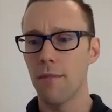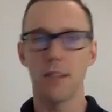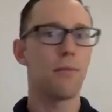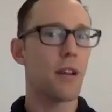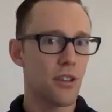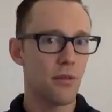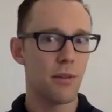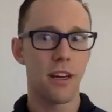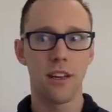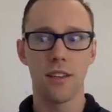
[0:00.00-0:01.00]
Especially
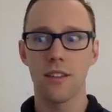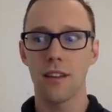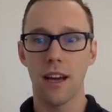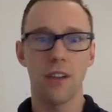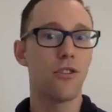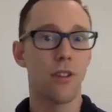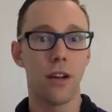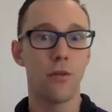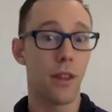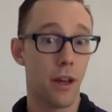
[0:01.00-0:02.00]
because I had to
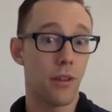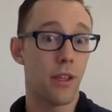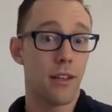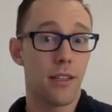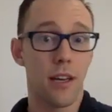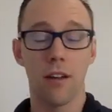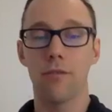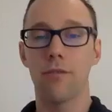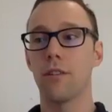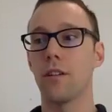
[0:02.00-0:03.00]
train without the
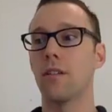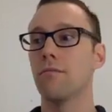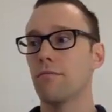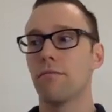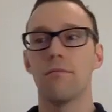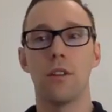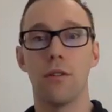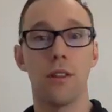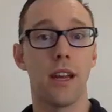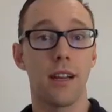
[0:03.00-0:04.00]
ACL for
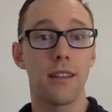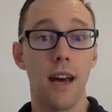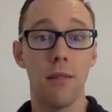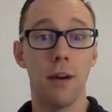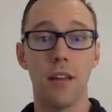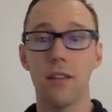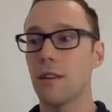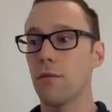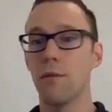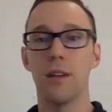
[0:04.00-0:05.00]
the next 10 months,
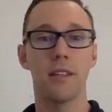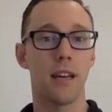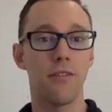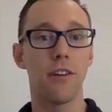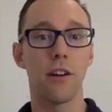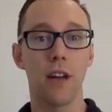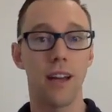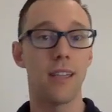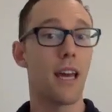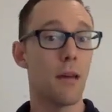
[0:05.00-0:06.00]
and we basically had to figure out how
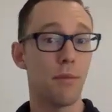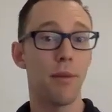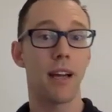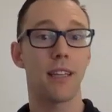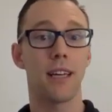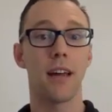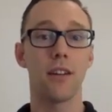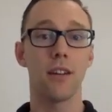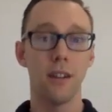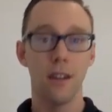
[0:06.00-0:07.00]
to tape it back
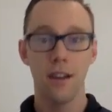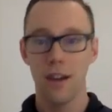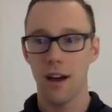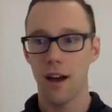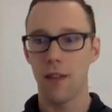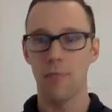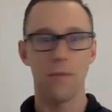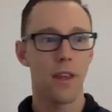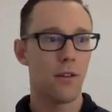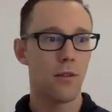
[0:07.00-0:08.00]
together
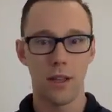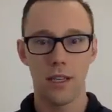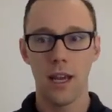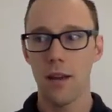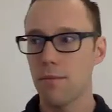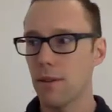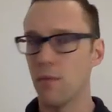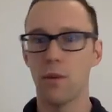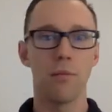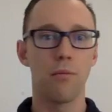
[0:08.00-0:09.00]
with tape
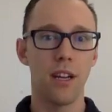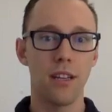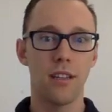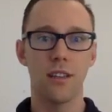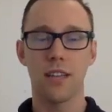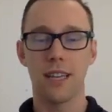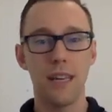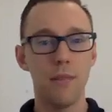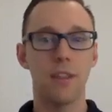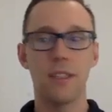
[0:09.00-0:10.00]
and with braces to
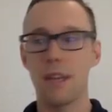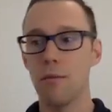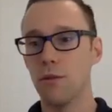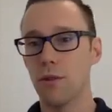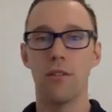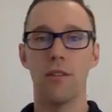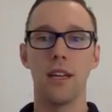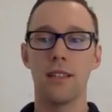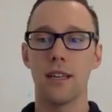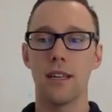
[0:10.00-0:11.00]
keep it stable without an
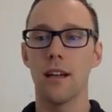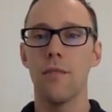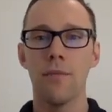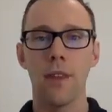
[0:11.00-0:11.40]
ACL.